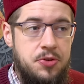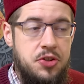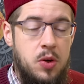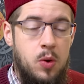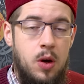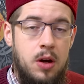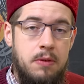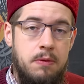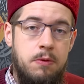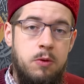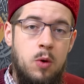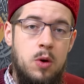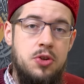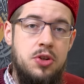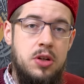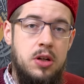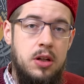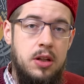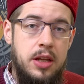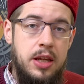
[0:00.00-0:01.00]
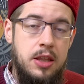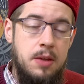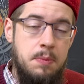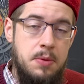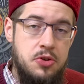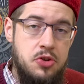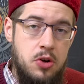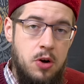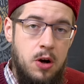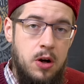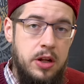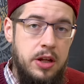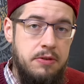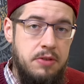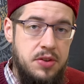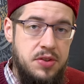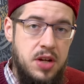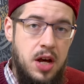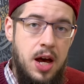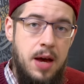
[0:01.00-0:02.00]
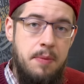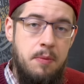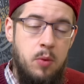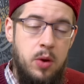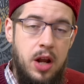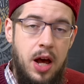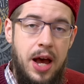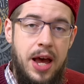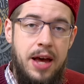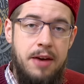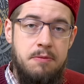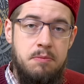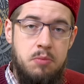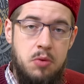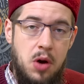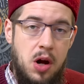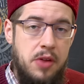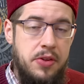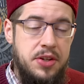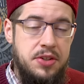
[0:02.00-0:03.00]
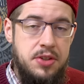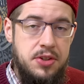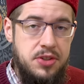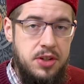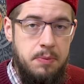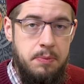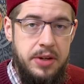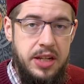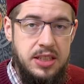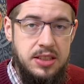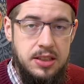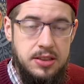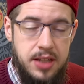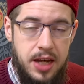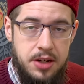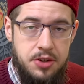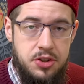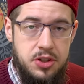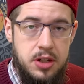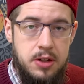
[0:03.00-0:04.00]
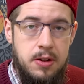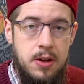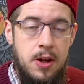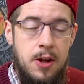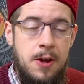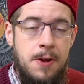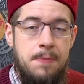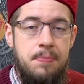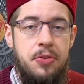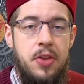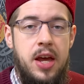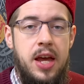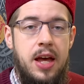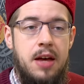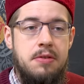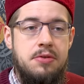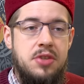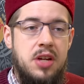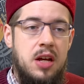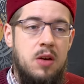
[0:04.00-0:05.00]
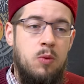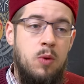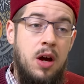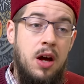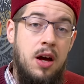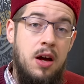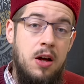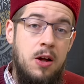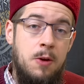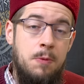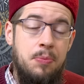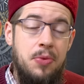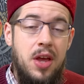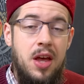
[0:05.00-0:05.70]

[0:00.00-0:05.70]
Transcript: So unfortunately, the majority of the time when I have brought this to somebody's attention, they have said, well,